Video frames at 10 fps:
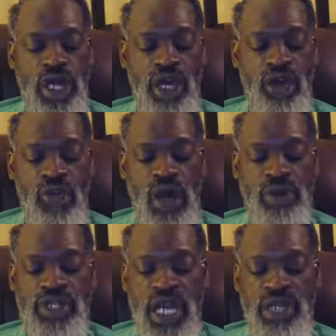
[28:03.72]
Robert
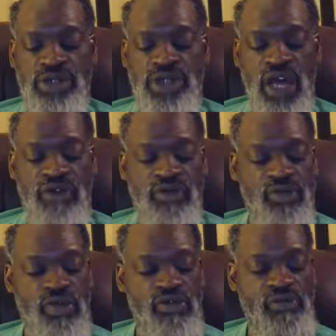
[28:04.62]
Donaldson, Alfred
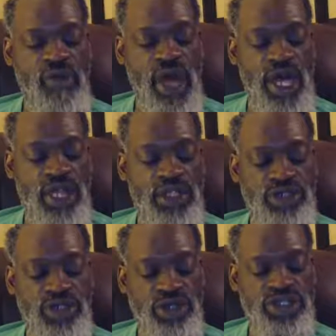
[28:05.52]
Brofro, Actor
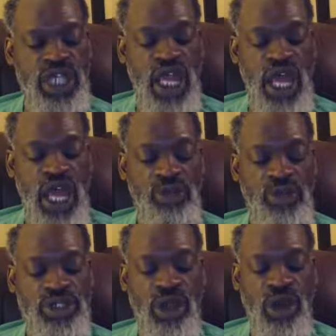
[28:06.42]
Jr., J. Edwards,
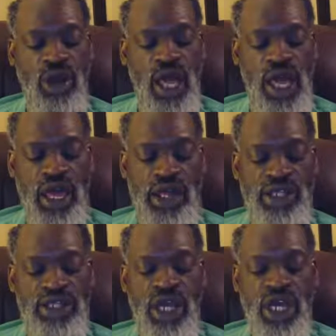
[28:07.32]
Carlisle Harris,
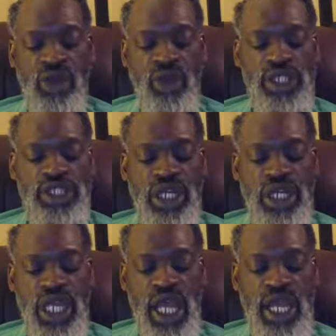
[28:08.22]
Grace Lundy,
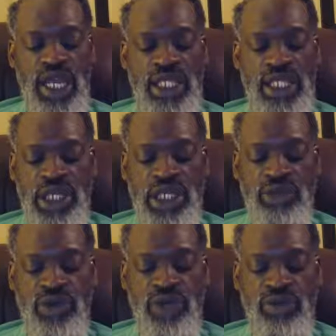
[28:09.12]
Inez Hayes,
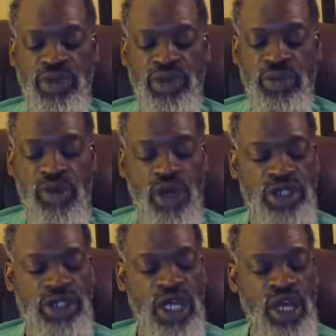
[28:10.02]
William Bill Moss,
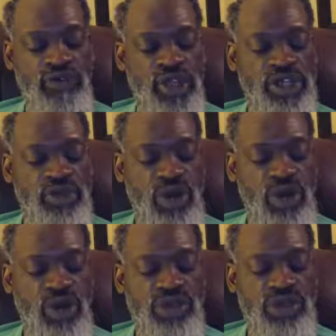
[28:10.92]
Phyllis Rose,
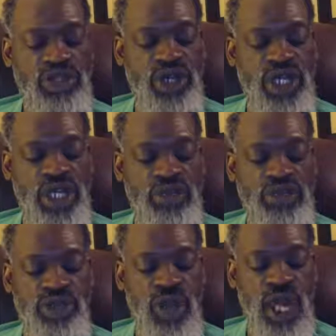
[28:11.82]
Sterling and Lucy
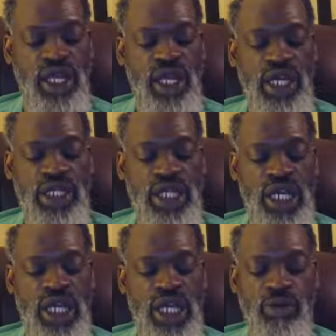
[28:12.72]
Wright, Diego
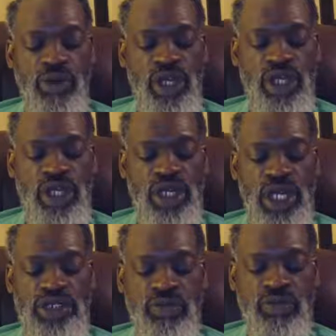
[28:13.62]
Pulley and the Luster
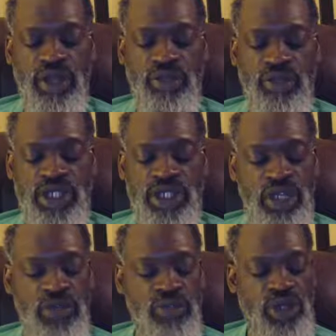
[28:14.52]
Brother, Miss Eda
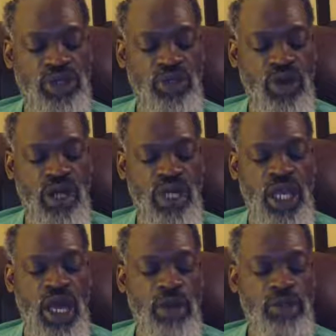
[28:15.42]
Brooks Crawley,
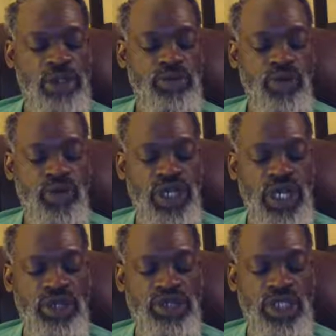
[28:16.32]
Miss Marie Nelson,
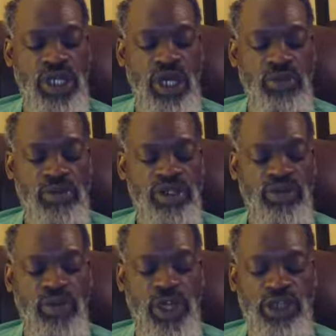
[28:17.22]
Mr.
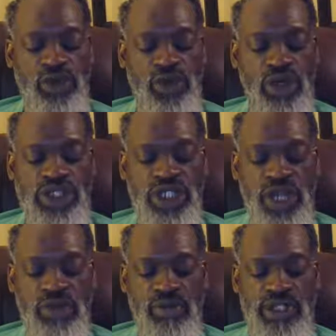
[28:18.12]
Frederick Crowley Sr., Miss
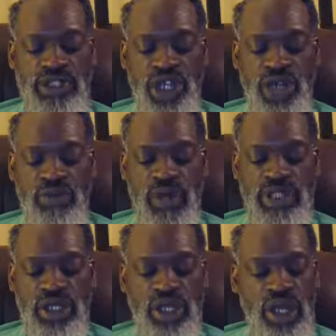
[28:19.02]
Jerry Bronson,
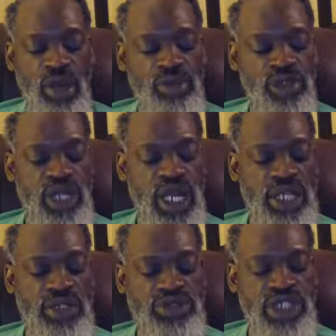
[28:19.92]
Mr. Alonzo
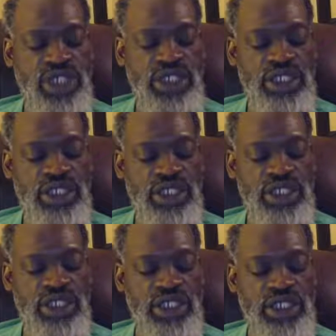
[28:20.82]
Johnson, Miss Marie,
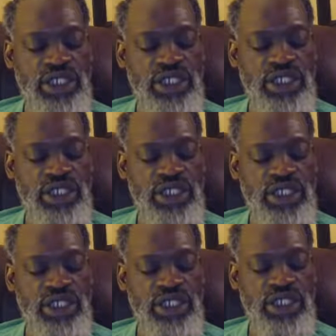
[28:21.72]
Marie
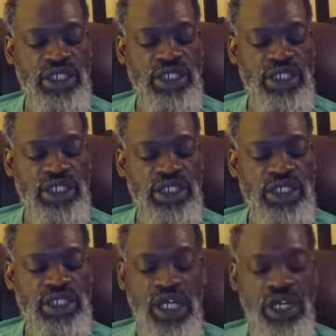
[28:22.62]
McDowell,
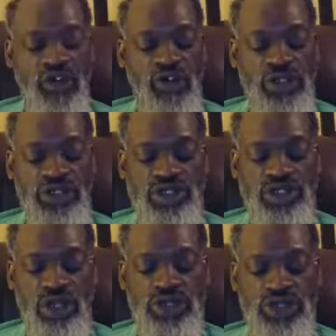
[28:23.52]
Janice Foster,
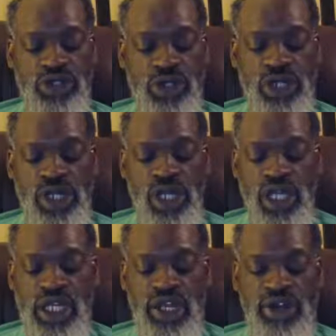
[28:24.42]
Charles Jordan,
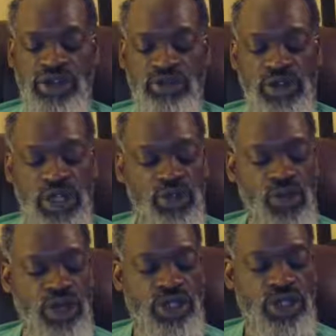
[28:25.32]
Kell Smith,
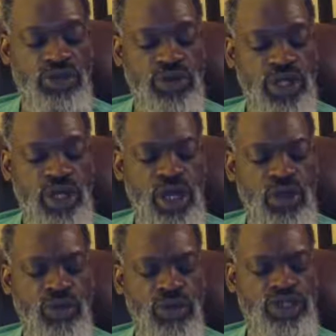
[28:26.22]
Walter Smith,
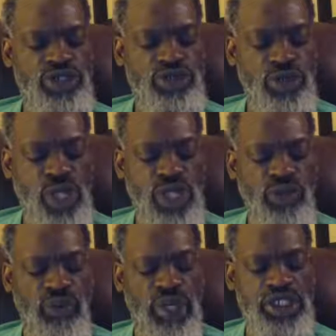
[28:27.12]
Richard Trigg,
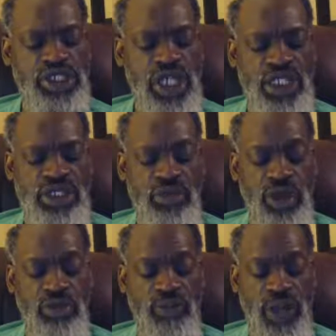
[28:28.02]
Francis Johnson, Mary
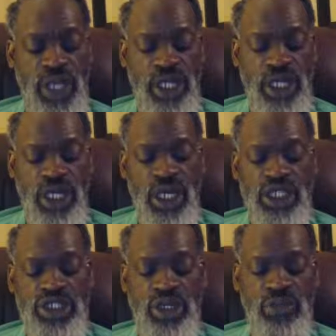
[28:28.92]
Franklin,
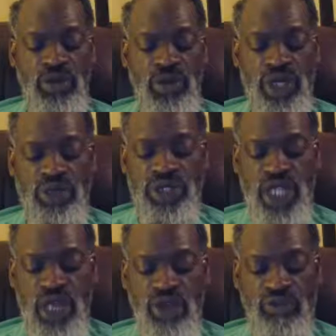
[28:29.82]
Jimmy Williams, Daniel
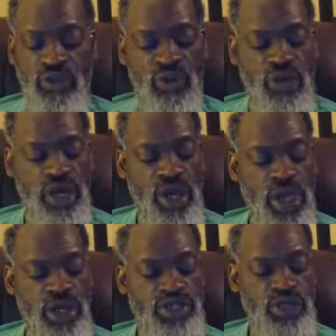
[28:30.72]
Ford,
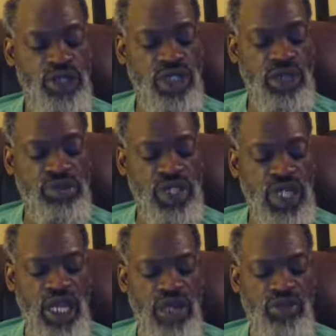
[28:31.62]
George Gibson, Nana
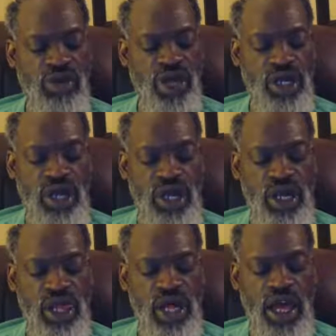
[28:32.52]
Loretta Clark,
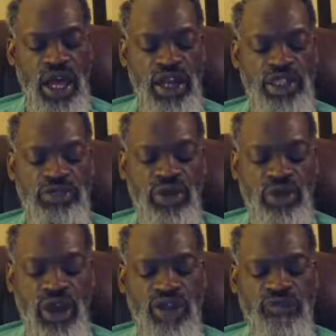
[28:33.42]
Inez McCray,
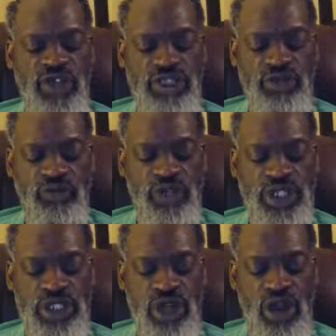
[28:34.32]
Fritz, Fritz
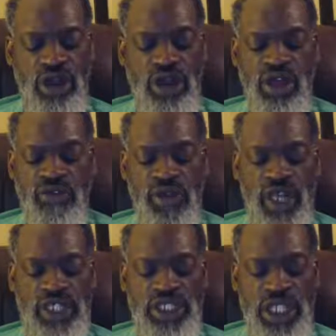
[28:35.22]
Clark, Frankie
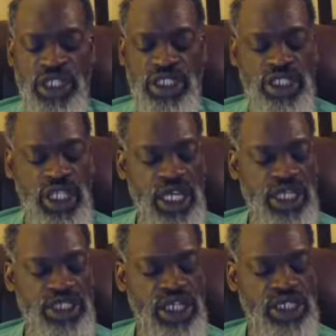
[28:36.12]
Justice, Katie
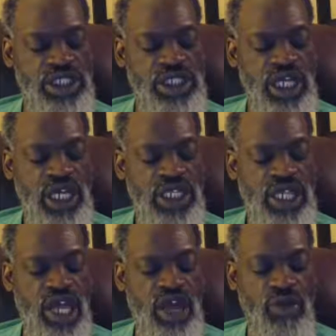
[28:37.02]
Justice,
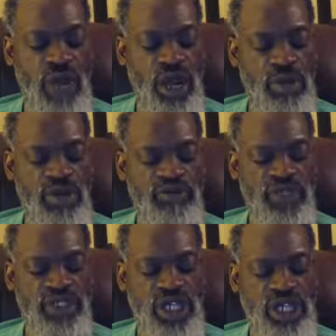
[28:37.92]
Derek Random, and
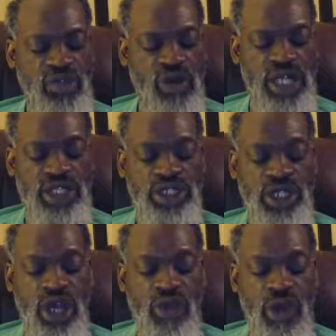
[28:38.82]
Virginia Rogers,
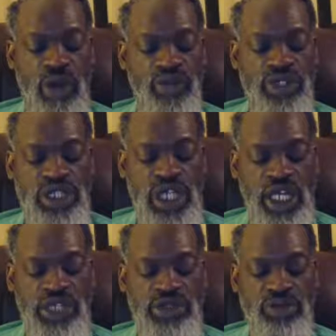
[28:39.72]
Reverend James
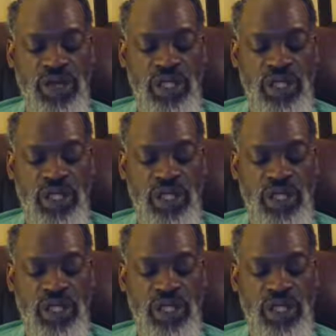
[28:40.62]
Smith,